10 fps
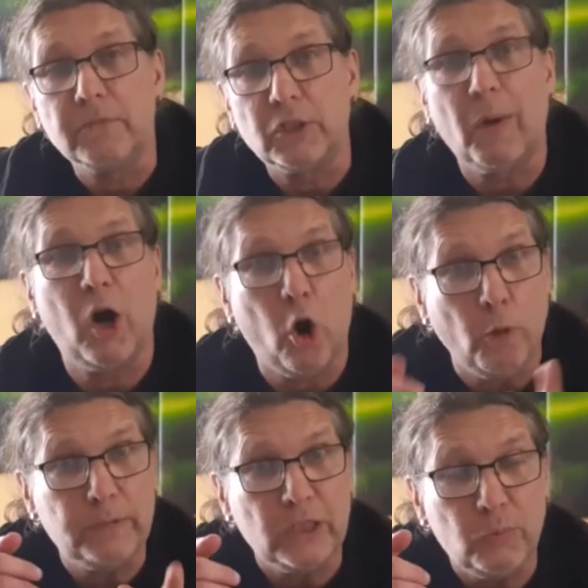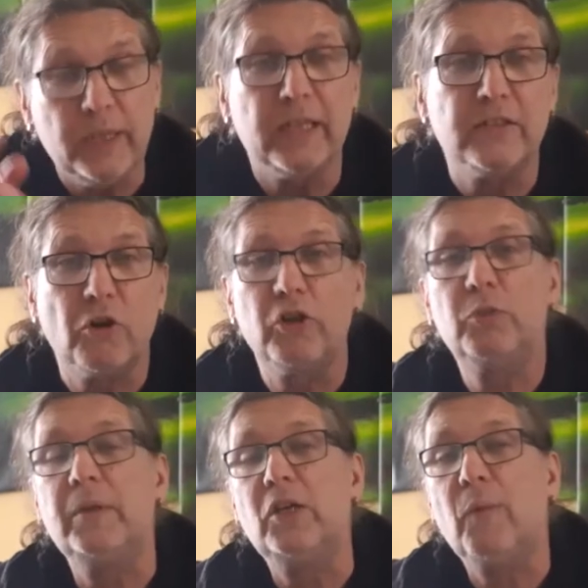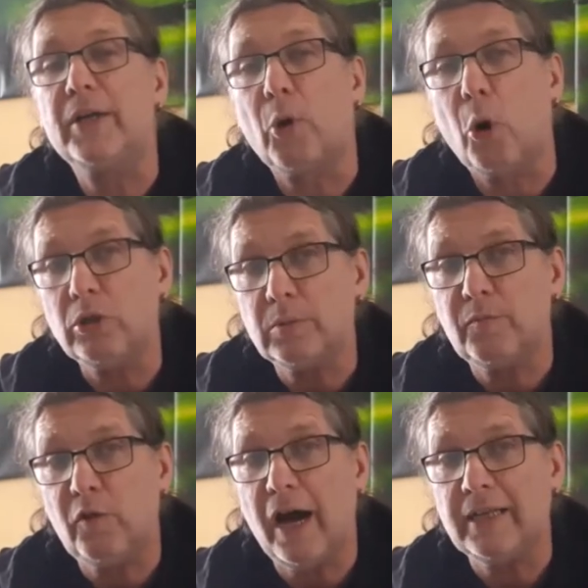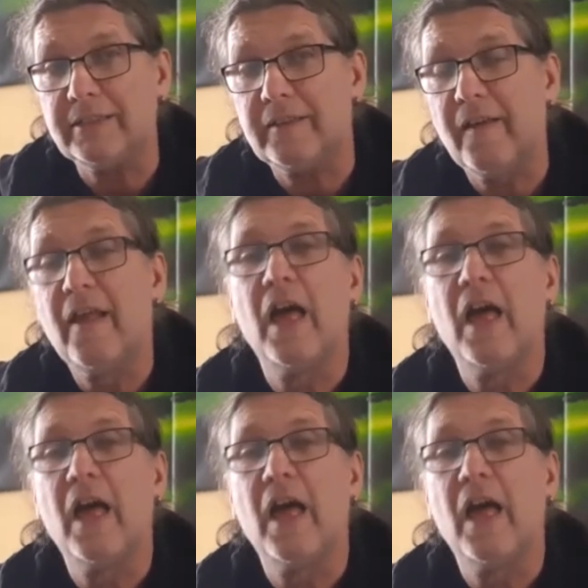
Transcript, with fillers: So I hope this week is going to be quite awesome for us.